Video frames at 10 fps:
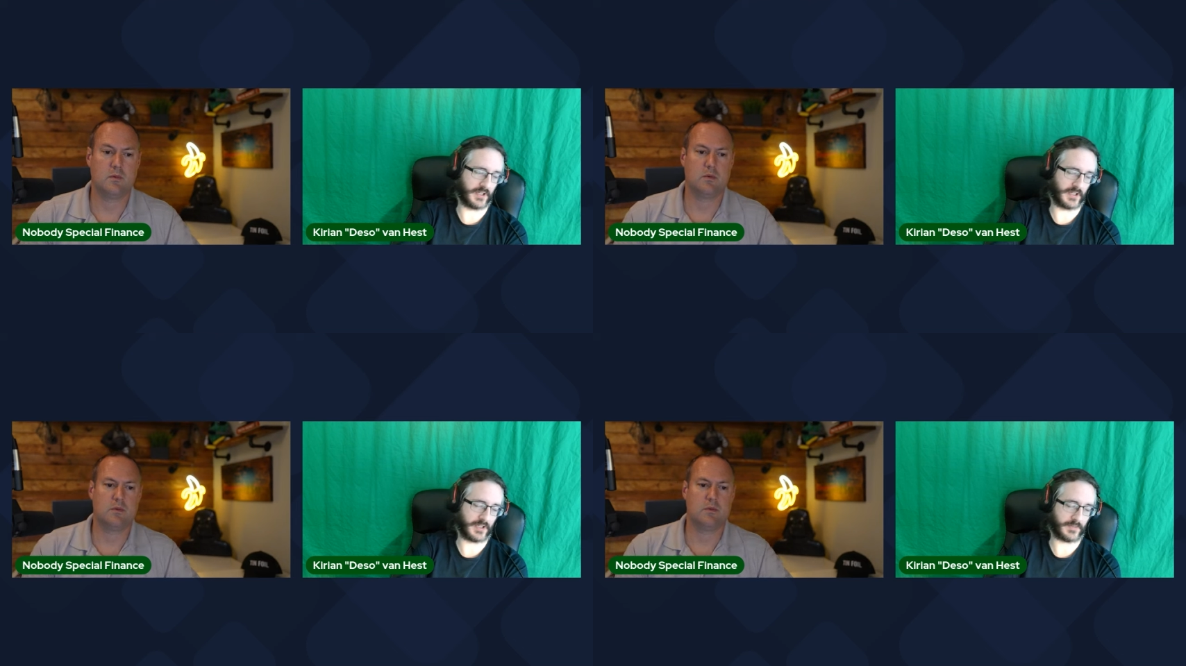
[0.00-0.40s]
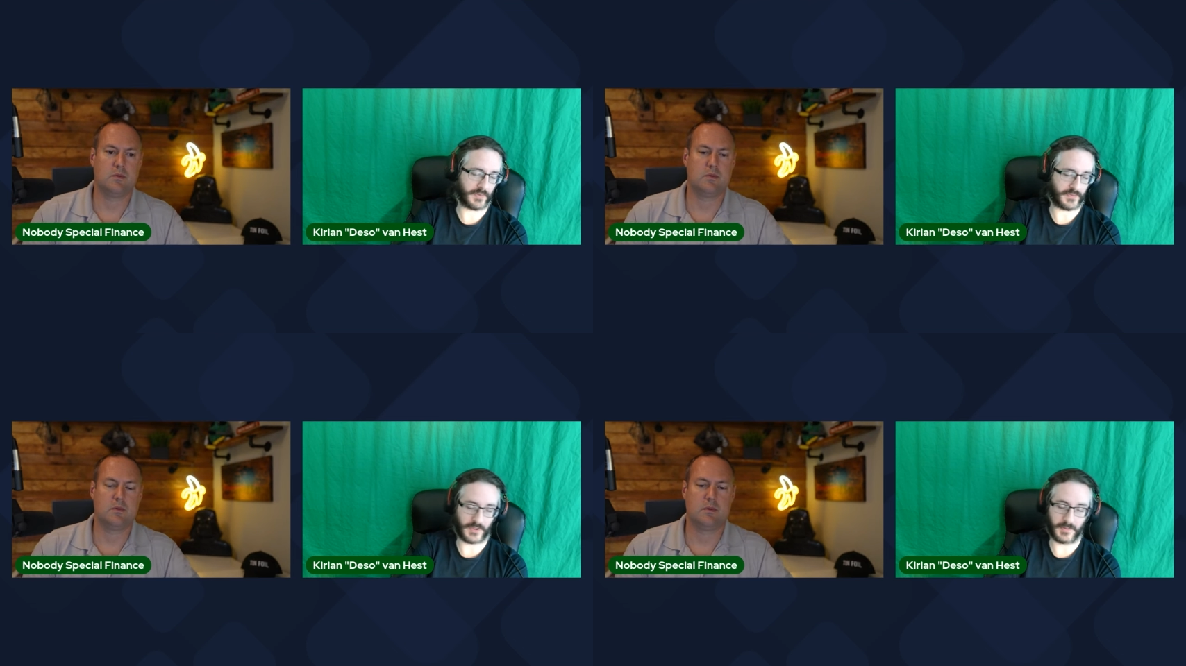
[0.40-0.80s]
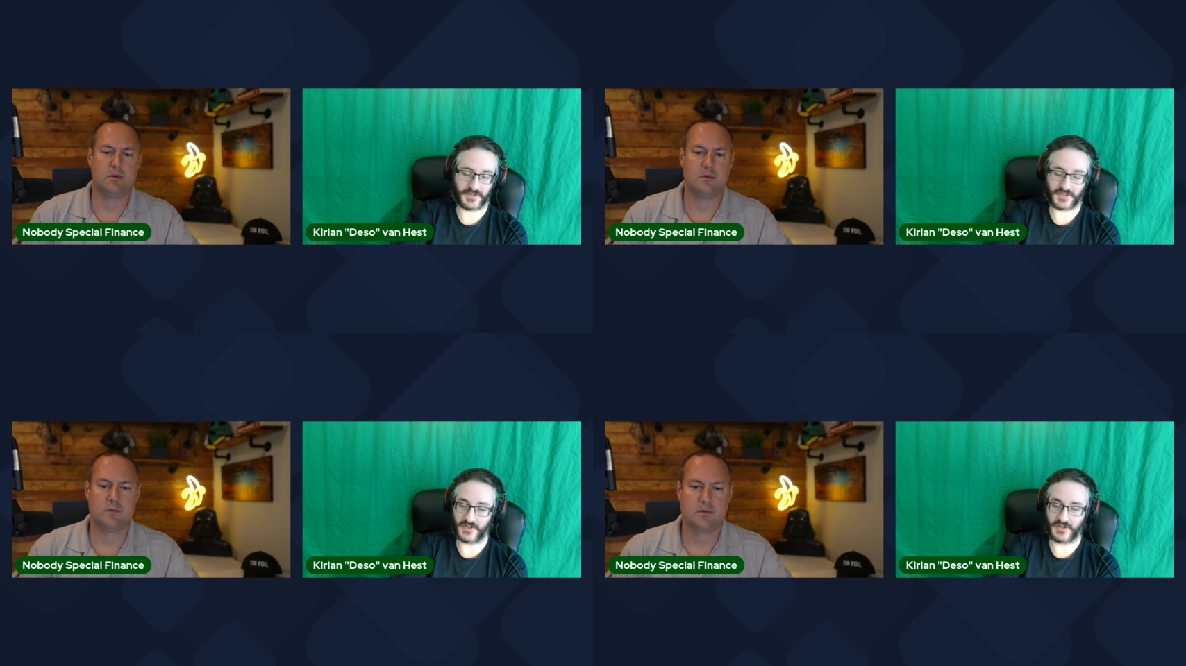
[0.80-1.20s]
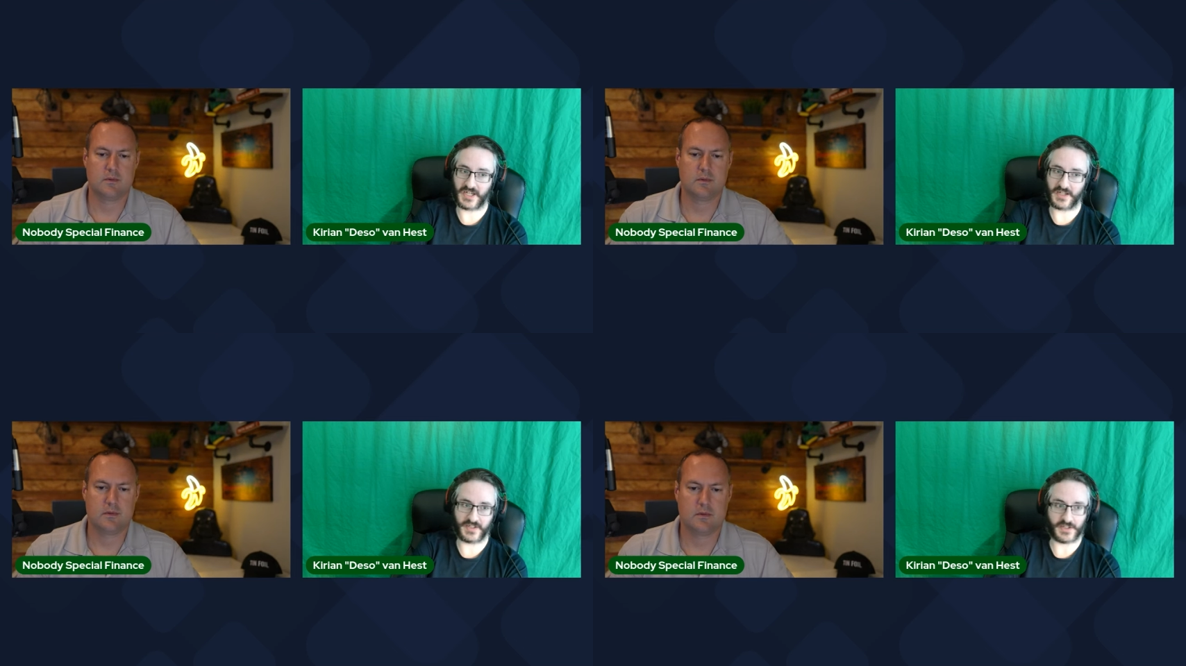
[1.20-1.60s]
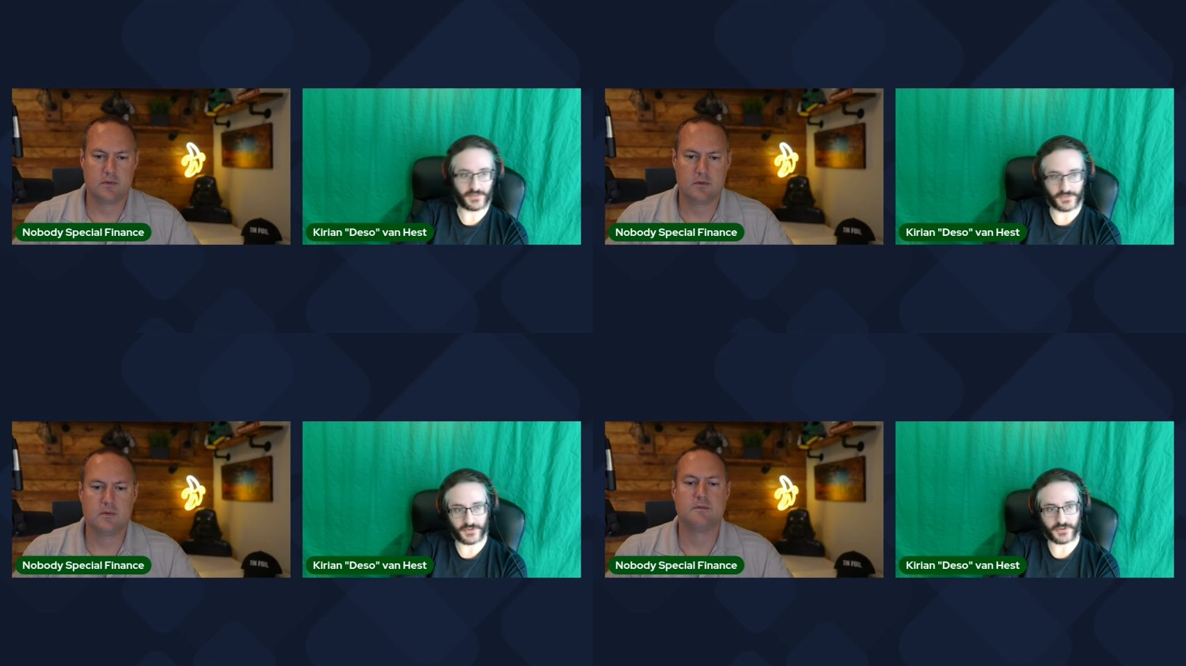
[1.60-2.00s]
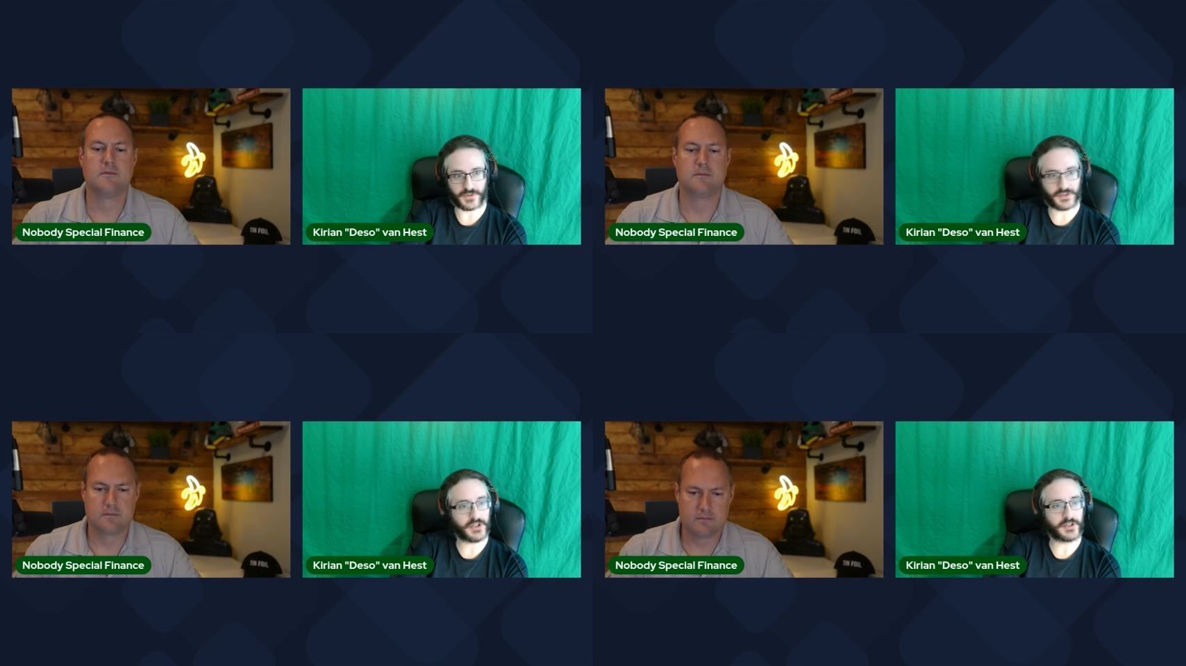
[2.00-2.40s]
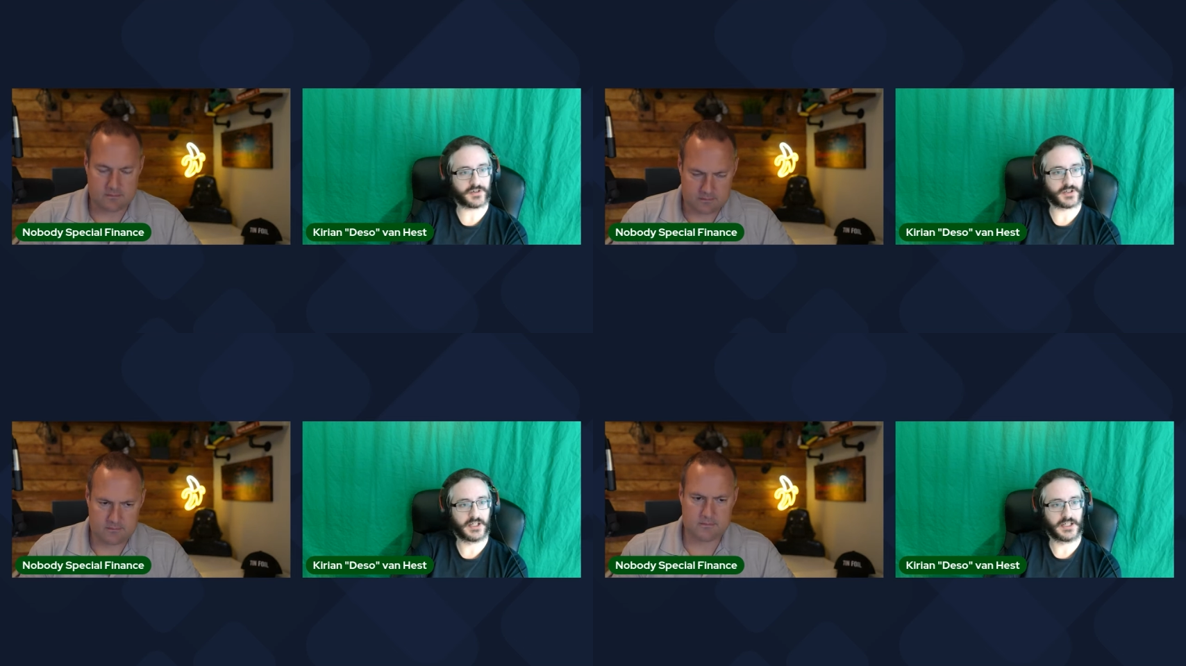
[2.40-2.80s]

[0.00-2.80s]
Speaker 1: uh, performance is no guarantee for future returns,